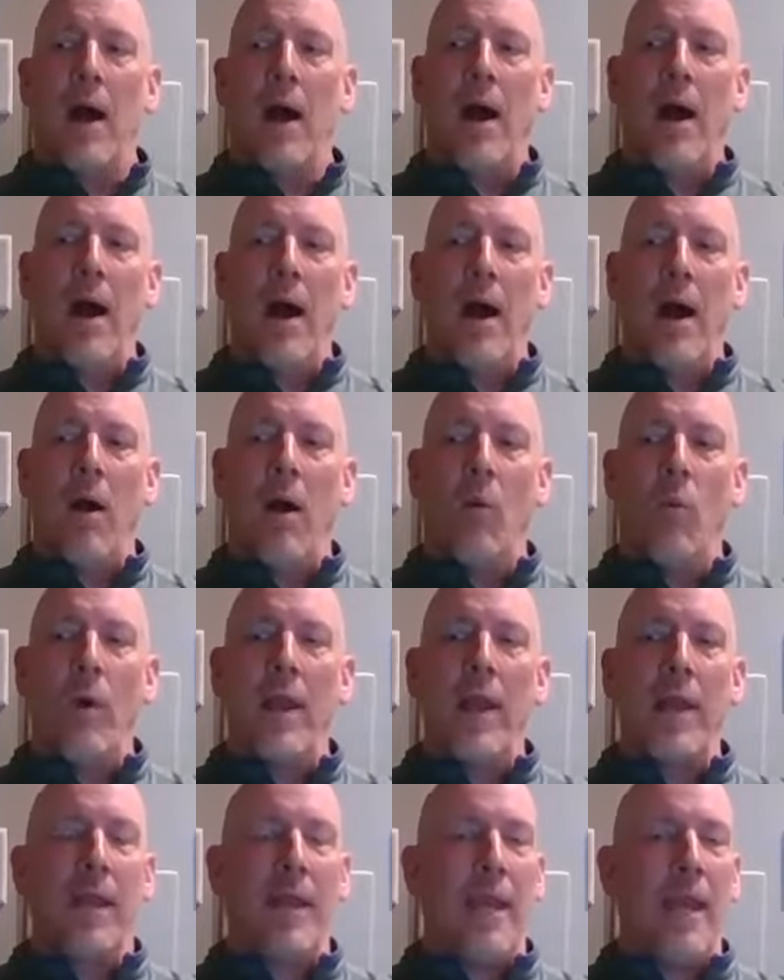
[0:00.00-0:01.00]
uh, when
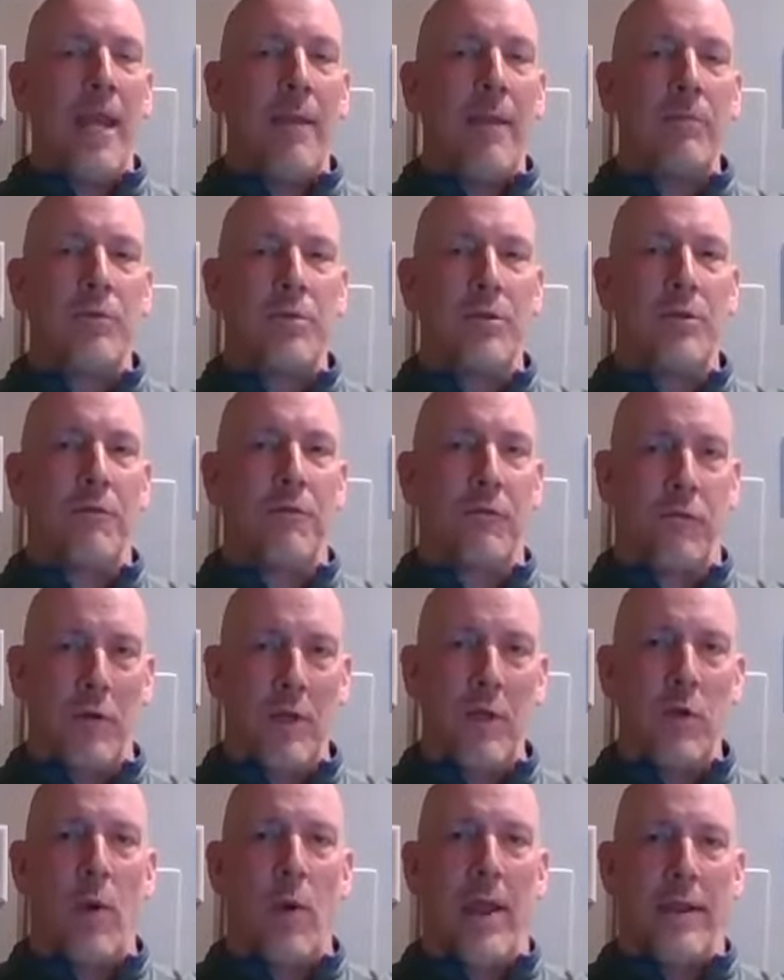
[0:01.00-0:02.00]
it came to
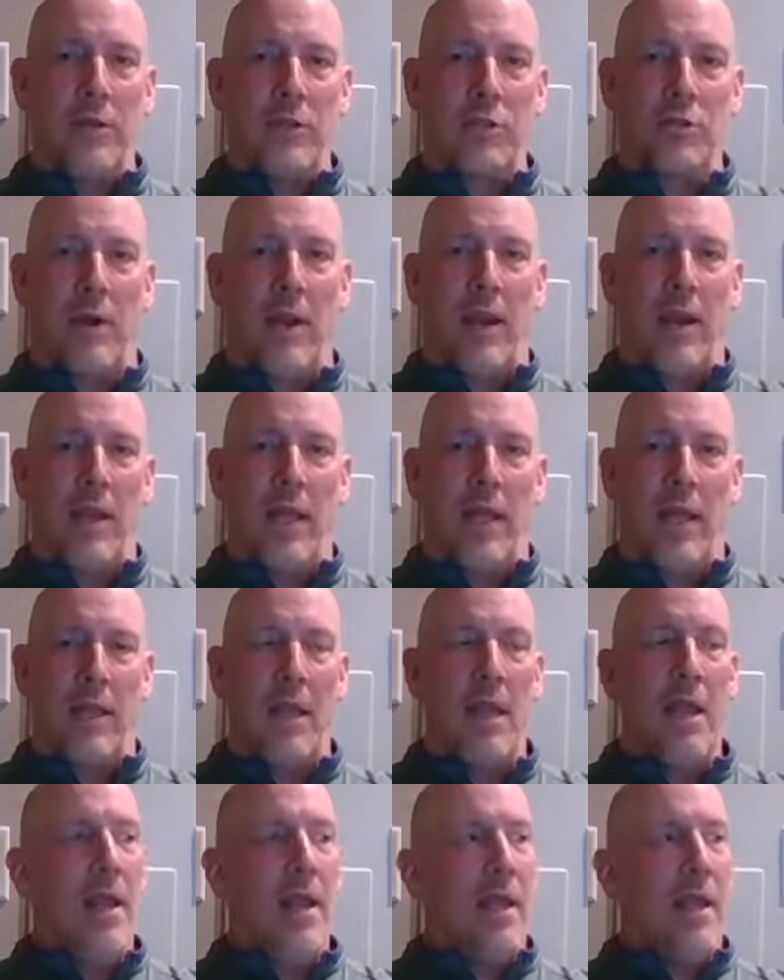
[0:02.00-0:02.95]
free weight training